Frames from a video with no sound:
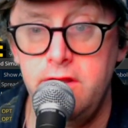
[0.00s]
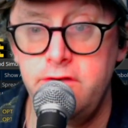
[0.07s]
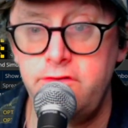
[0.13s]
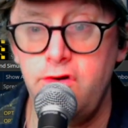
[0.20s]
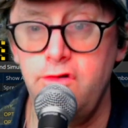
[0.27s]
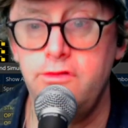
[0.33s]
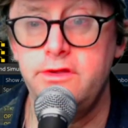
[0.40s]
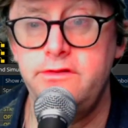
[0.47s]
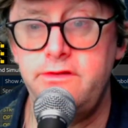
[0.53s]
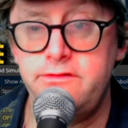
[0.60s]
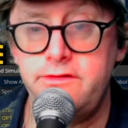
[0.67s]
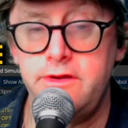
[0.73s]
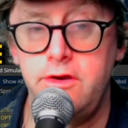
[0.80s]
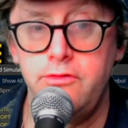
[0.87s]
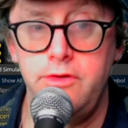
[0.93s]
totally
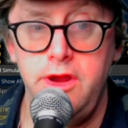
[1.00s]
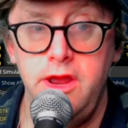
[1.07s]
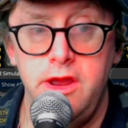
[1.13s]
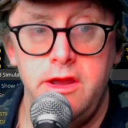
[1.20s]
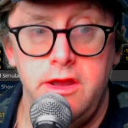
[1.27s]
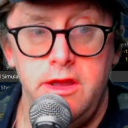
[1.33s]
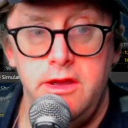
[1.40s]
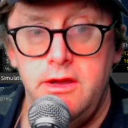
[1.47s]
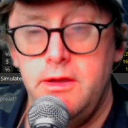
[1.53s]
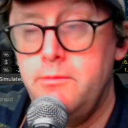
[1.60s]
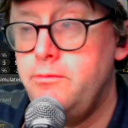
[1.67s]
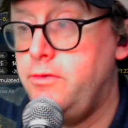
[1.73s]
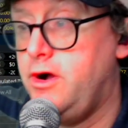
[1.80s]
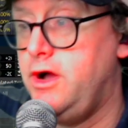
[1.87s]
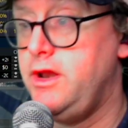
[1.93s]
disagreeing.
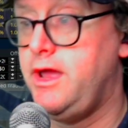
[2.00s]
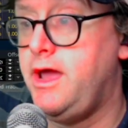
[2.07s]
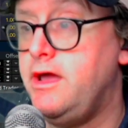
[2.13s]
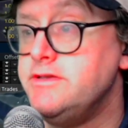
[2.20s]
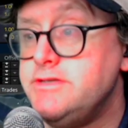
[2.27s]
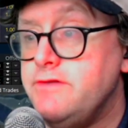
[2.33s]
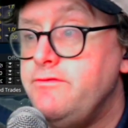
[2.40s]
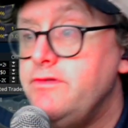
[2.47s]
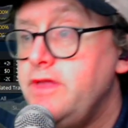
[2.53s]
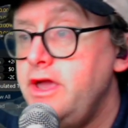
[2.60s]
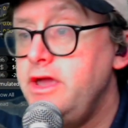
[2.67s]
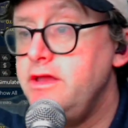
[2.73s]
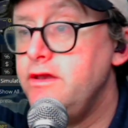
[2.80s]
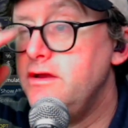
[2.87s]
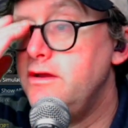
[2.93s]
But as of
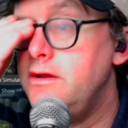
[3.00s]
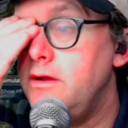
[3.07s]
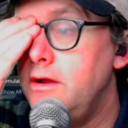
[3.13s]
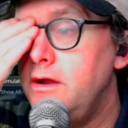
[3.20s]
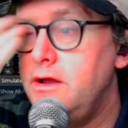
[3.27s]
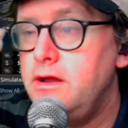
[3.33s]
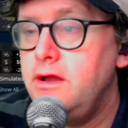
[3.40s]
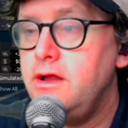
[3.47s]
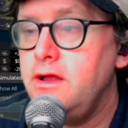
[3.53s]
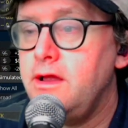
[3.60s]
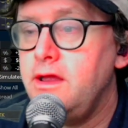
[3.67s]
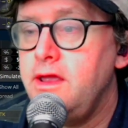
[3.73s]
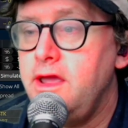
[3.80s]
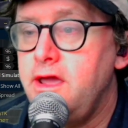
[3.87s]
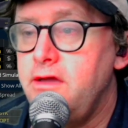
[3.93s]
late,
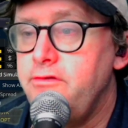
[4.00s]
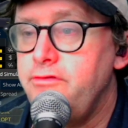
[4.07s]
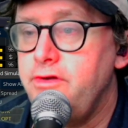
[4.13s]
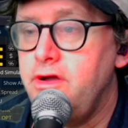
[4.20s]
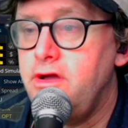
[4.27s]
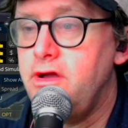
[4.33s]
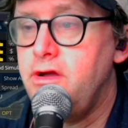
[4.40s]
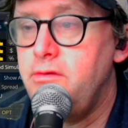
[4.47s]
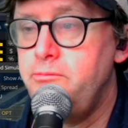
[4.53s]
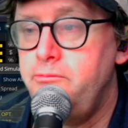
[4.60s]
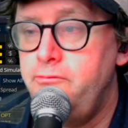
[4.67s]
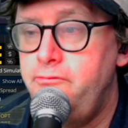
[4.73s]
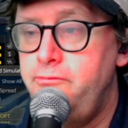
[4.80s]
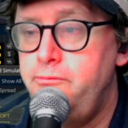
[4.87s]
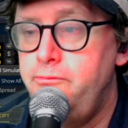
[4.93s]
I have
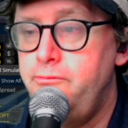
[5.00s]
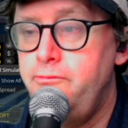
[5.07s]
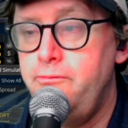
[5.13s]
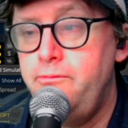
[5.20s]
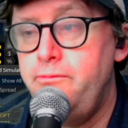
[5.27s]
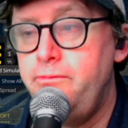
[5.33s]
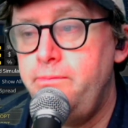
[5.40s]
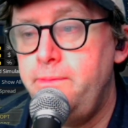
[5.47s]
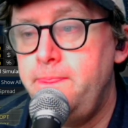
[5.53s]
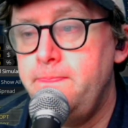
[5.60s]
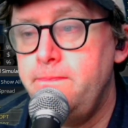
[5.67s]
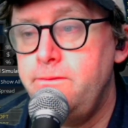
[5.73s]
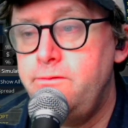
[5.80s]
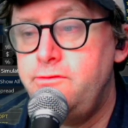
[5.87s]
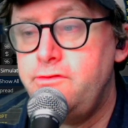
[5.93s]

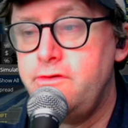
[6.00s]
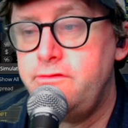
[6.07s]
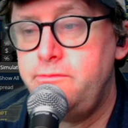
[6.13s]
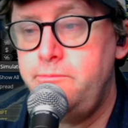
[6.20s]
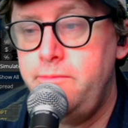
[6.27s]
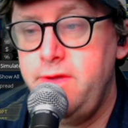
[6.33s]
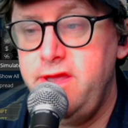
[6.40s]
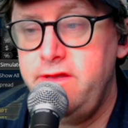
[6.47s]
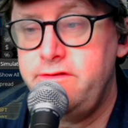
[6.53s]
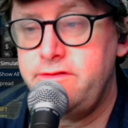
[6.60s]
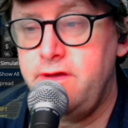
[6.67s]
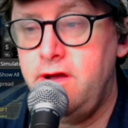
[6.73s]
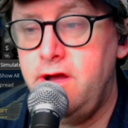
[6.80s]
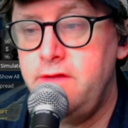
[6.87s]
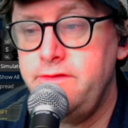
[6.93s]
just based
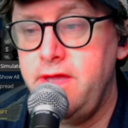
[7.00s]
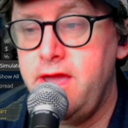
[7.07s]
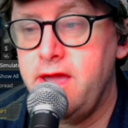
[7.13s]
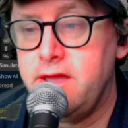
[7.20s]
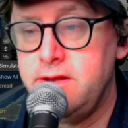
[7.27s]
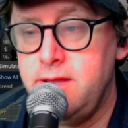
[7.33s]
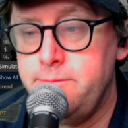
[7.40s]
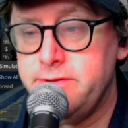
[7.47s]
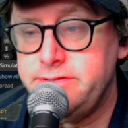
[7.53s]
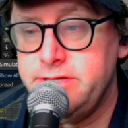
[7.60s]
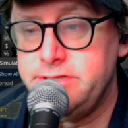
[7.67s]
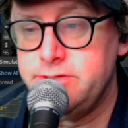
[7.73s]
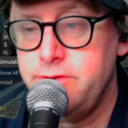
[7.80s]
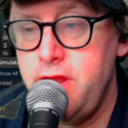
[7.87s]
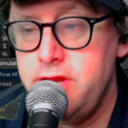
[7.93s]
on the economic
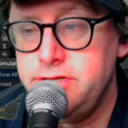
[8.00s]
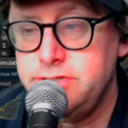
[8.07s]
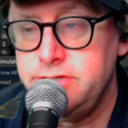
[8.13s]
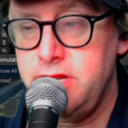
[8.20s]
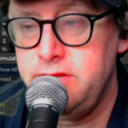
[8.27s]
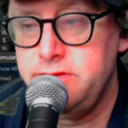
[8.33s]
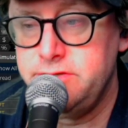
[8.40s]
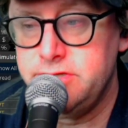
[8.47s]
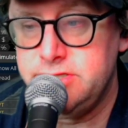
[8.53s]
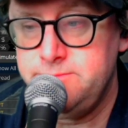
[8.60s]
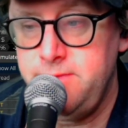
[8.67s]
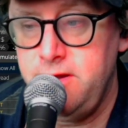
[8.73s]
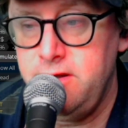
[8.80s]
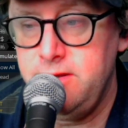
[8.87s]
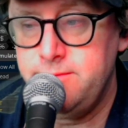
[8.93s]
situation and the
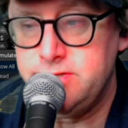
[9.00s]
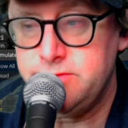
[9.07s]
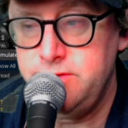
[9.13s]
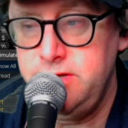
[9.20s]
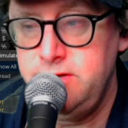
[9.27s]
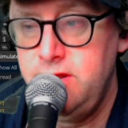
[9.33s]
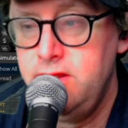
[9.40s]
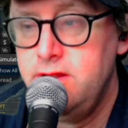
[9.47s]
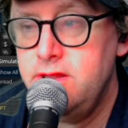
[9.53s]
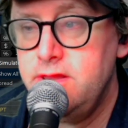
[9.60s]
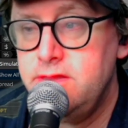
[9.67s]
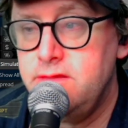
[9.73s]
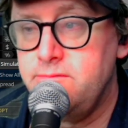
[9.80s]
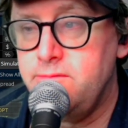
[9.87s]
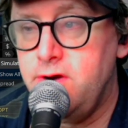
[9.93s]
disparity between
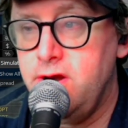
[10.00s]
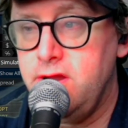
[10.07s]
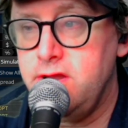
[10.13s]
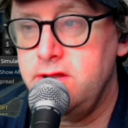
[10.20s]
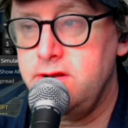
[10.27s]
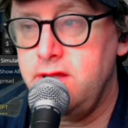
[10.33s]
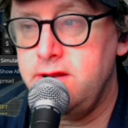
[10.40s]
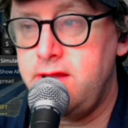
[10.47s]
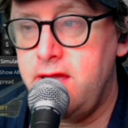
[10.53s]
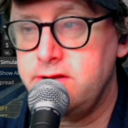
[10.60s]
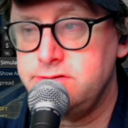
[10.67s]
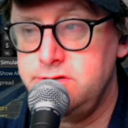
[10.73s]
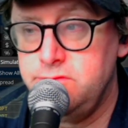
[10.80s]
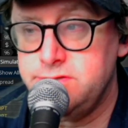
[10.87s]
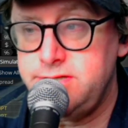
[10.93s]
the market and
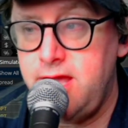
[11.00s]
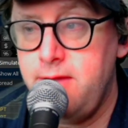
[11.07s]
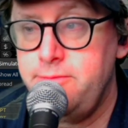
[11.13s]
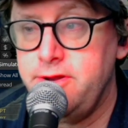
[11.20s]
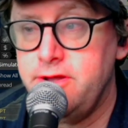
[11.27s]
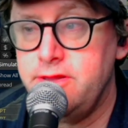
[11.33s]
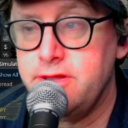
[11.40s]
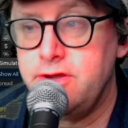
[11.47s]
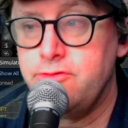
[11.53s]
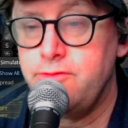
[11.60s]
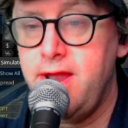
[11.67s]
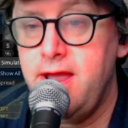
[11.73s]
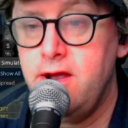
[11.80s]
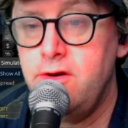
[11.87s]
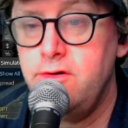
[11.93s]
actually what's happening on the
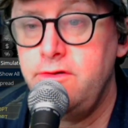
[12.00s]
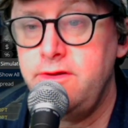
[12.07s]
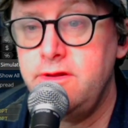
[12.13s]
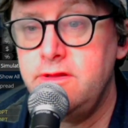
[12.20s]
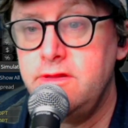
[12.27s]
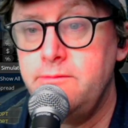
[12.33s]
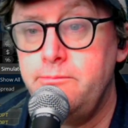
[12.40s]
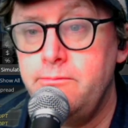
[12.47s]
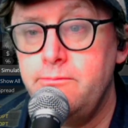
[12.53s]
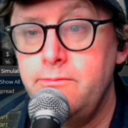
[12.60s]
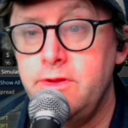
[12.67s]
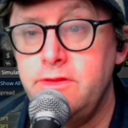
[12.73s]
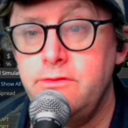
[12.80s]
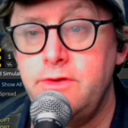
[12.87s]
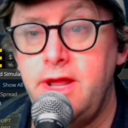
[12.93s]
ground in the
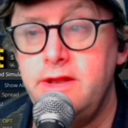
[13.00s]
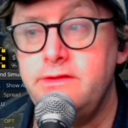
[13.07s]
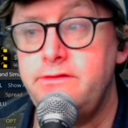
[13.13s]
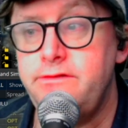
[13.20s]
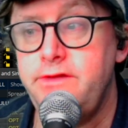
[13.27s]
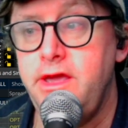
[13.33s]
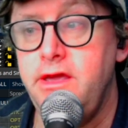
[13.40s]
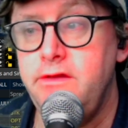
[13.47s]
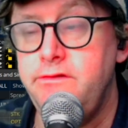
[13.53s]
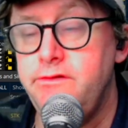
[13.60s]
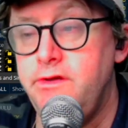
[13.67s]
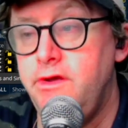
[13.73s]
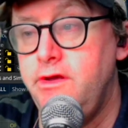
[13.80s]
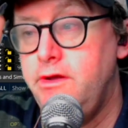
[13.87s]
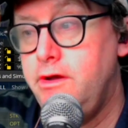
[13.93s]
United States,
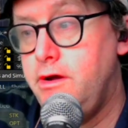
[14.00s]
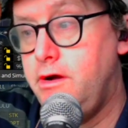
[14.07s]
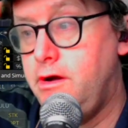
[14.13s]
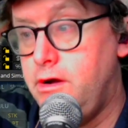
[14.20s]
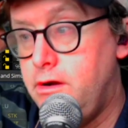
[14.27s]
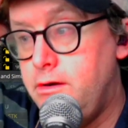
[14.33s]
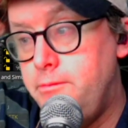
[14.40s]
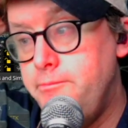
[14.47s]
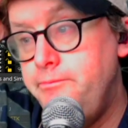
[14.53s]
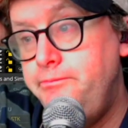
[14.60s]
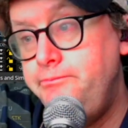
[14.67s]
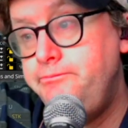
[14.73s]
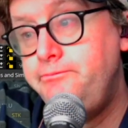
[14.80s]
I'm